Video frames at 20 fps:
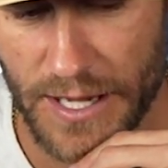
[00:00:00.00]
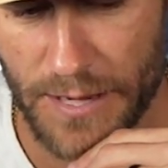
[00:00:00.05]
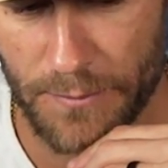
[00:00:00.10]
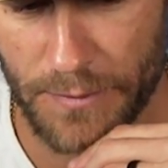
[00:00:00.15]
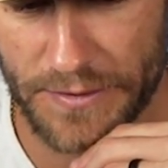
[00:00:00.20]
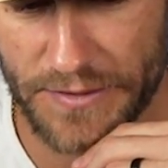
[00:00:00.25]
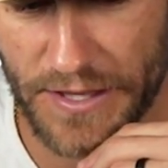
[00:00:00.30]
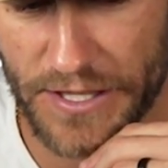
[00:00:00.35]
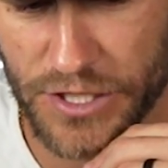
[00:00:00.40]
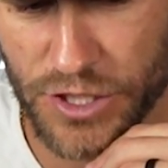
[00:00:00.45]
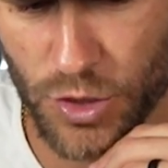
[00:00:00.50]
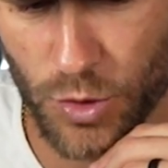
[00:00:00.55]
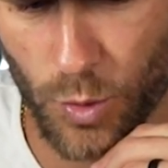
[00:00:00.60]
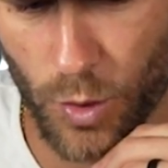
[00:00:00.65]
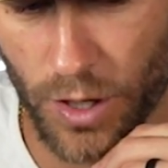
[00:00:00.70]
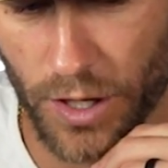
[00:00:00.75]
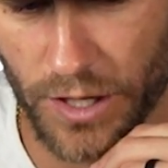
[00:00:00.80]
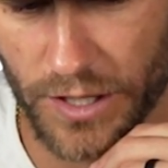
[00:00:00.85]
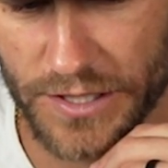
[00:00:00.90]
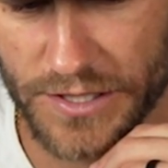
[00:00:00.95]
But they do
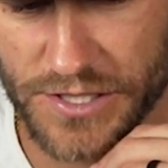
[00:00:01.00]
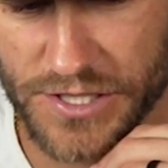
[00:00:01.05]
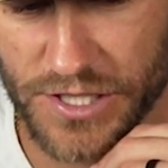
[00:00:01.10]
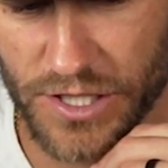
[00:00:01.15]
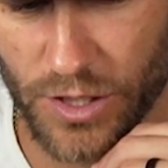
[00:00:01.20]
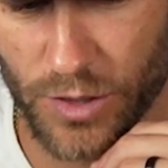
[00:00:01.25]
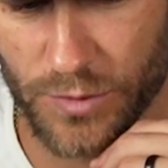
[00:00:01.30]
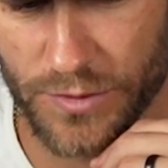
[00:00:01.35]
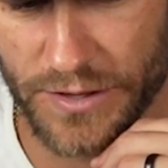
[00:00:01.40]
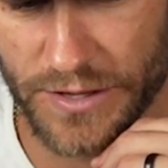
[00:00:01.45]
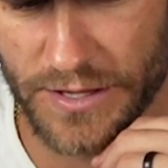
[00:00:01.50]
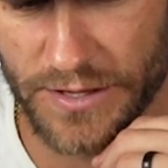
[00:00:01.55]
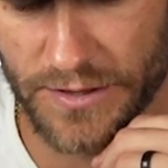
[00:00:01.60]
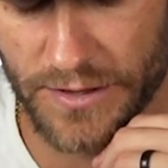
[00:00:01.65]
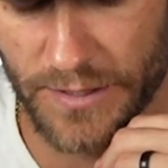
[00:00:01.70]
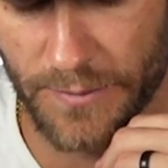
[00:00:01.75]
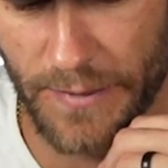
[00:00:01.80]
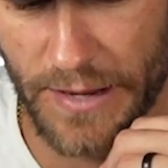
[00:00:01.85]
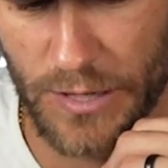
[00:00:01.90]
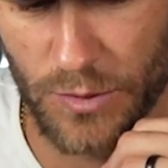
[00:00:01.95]
work. And so
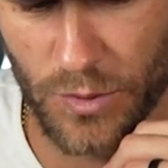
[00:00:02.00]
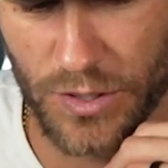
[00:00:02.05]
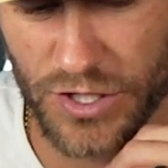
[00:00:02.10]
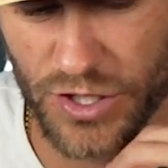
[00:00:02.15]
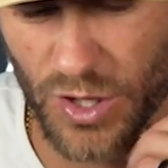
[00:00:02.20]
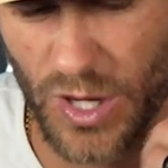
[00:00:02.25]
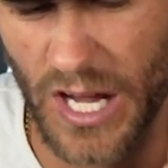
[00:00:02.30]
the main one you